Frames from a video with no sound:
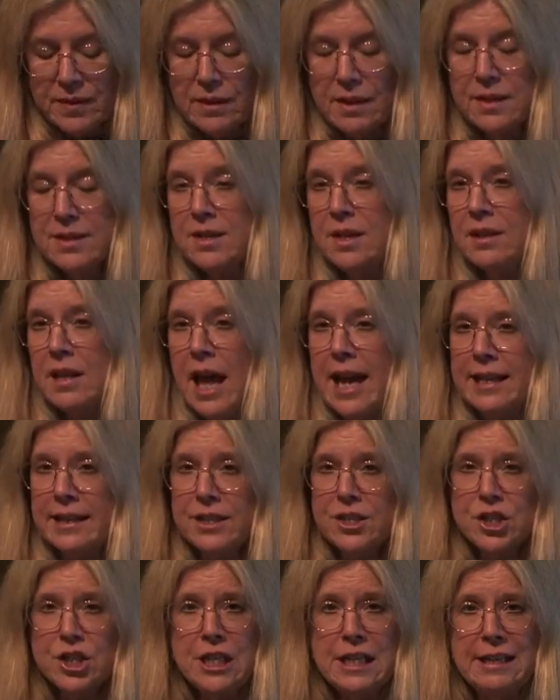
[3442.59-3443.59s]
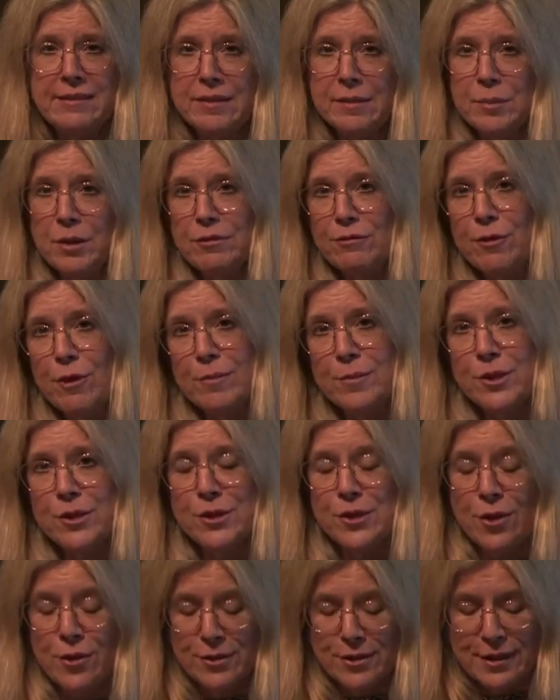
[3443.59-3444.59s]
It's unlikely she even performed her
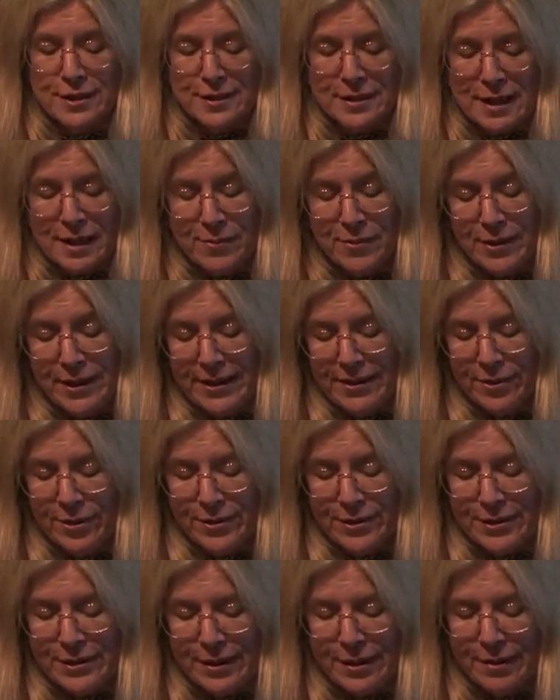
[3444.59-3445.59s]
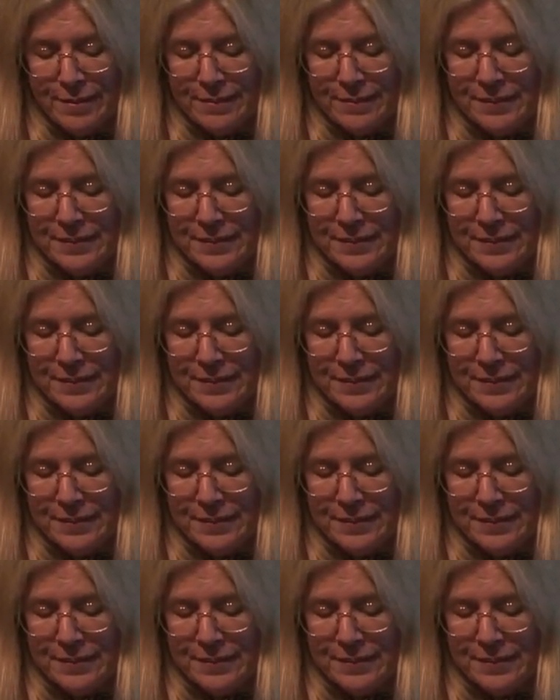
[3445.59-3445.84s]
songs in the same way all the time.